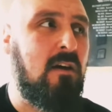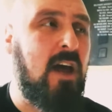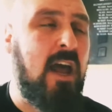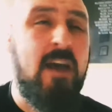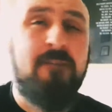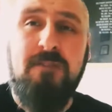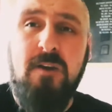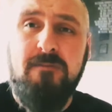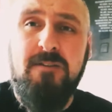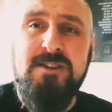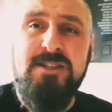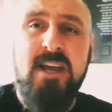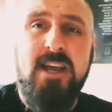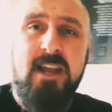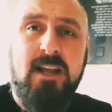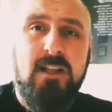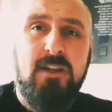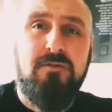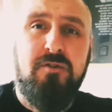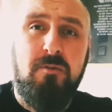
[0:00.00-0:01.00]
If you visit
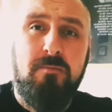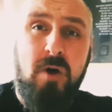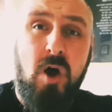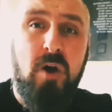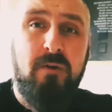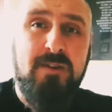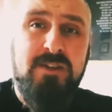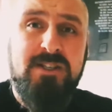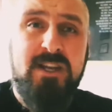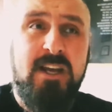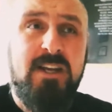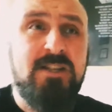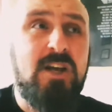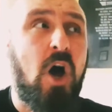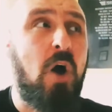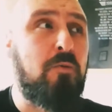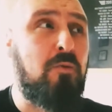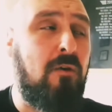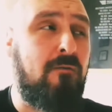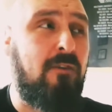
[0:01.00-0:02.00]
England from overseas,
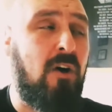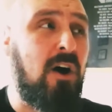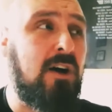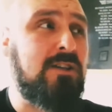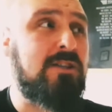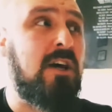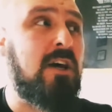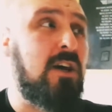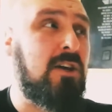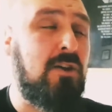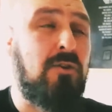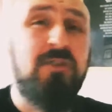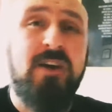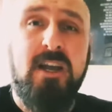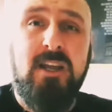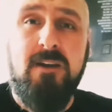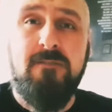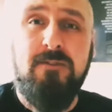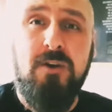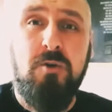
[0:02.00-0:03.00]
I would advise you
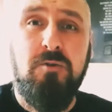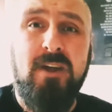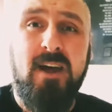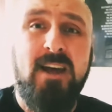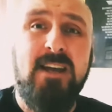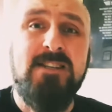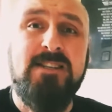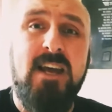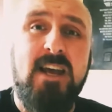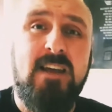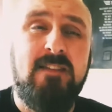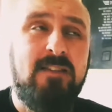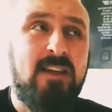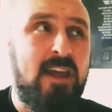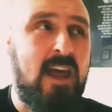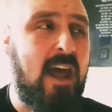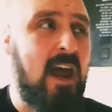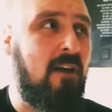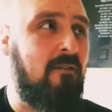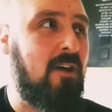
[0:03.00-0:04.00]
take a few days in
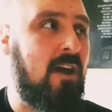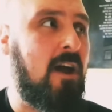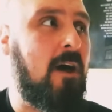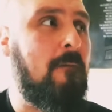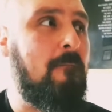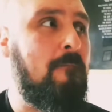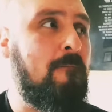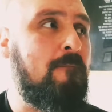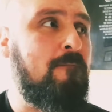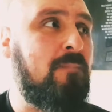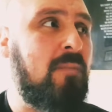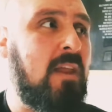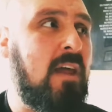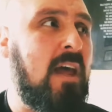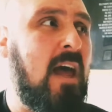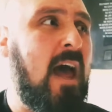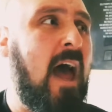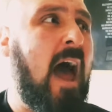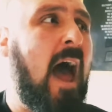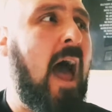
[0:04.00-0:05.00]
the area.
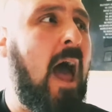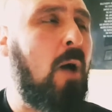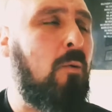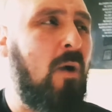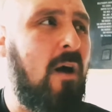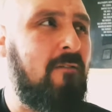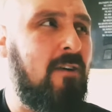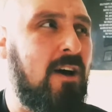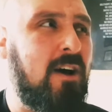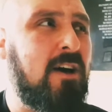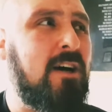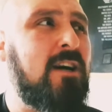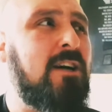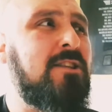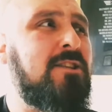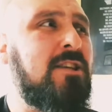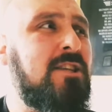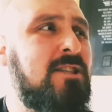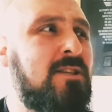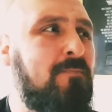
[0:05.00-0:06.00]
However,
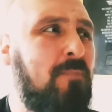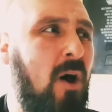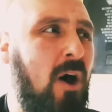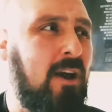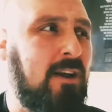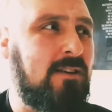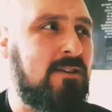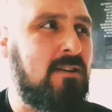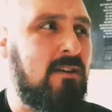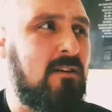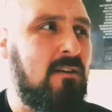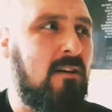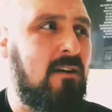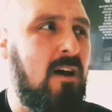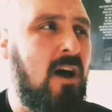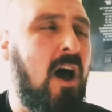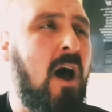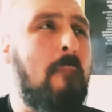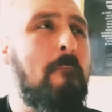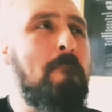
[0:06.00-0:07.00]
despite
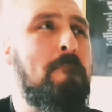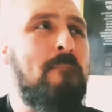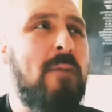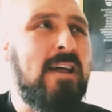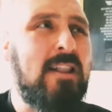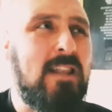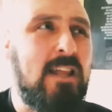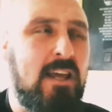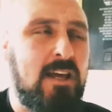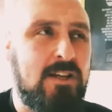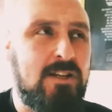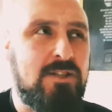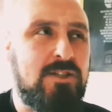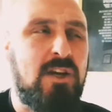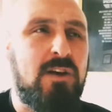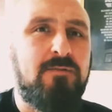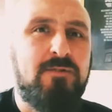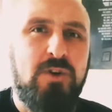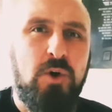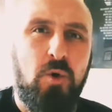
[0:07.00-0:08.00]
millions
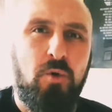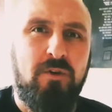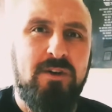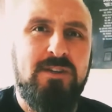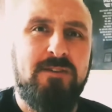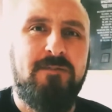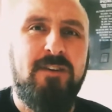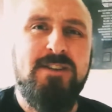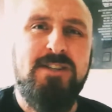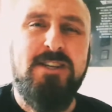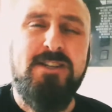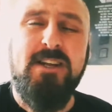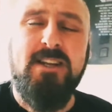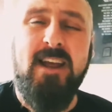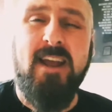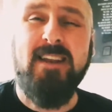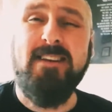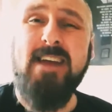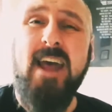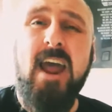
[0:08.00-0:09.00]
of tourists visiting
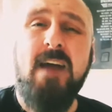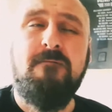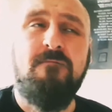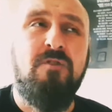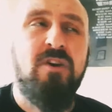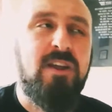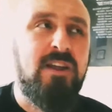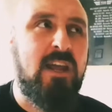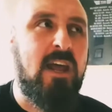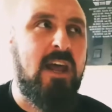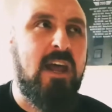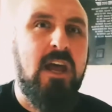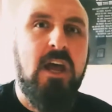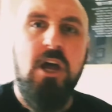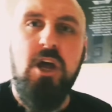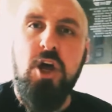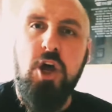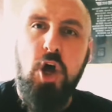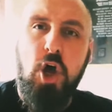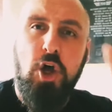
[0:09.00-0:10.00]
it every year,
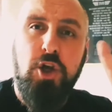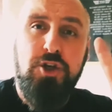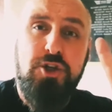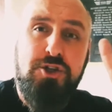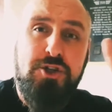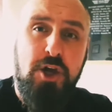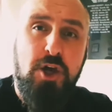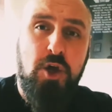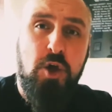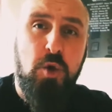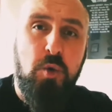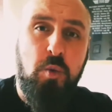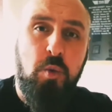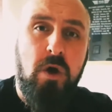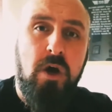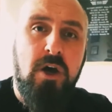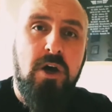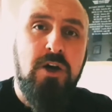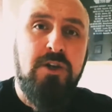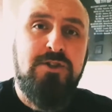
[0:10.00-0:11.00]

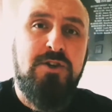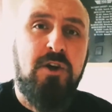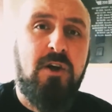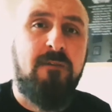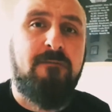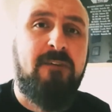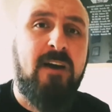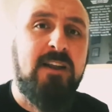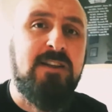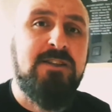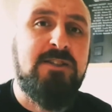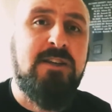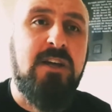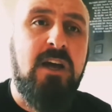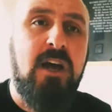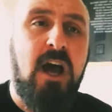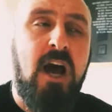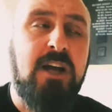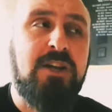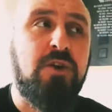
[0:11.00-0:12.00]
two took offence
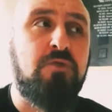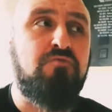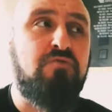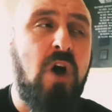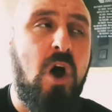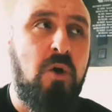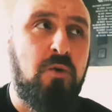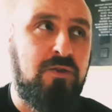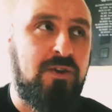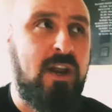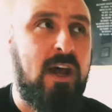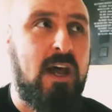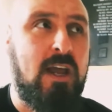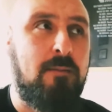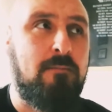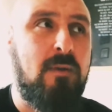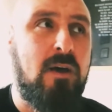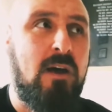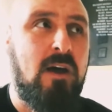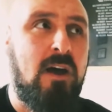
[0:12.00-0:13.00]
at a road
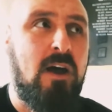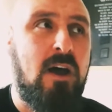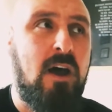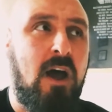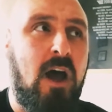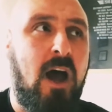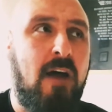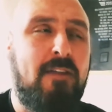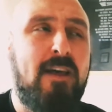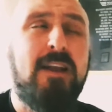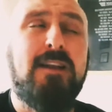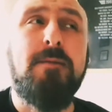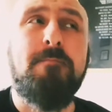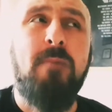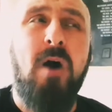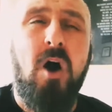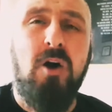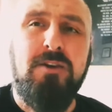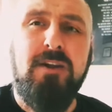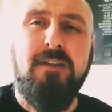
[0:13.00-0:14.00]
name, and they're
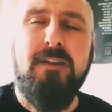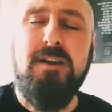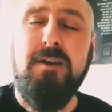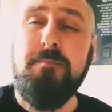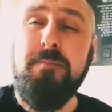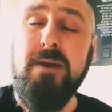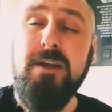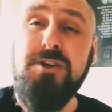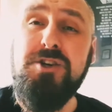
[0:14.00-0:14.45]
demanding that it be